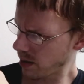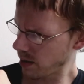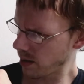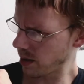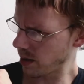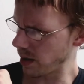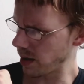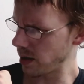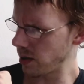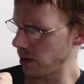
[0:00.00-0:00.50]

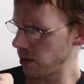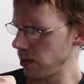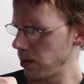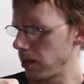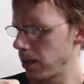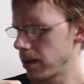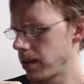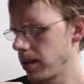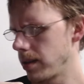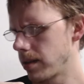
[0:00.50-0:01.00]
I don't know
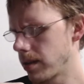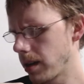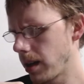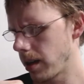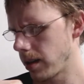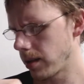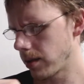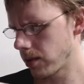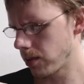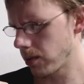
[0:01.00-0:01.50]
if it's got
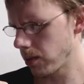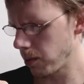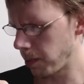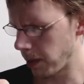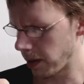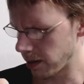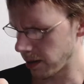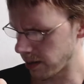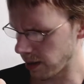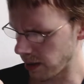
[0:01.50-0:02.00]
screw
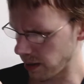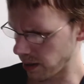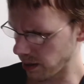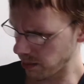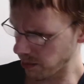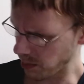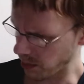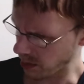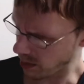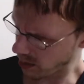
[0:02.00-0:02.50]
parts on it,
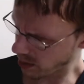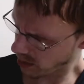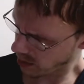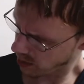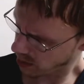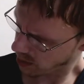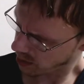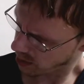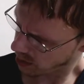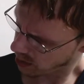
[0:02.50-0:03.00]
but
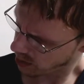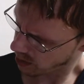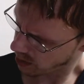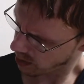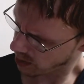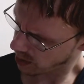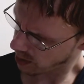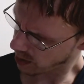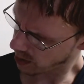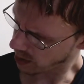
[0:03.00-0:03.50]

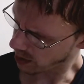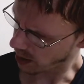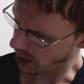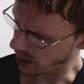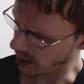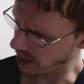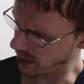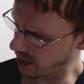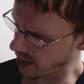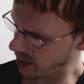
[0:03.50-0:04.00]
I
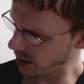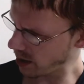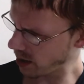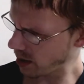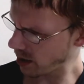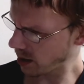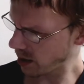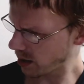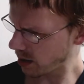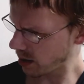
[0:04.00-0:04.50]

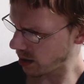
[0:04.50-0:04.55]
think,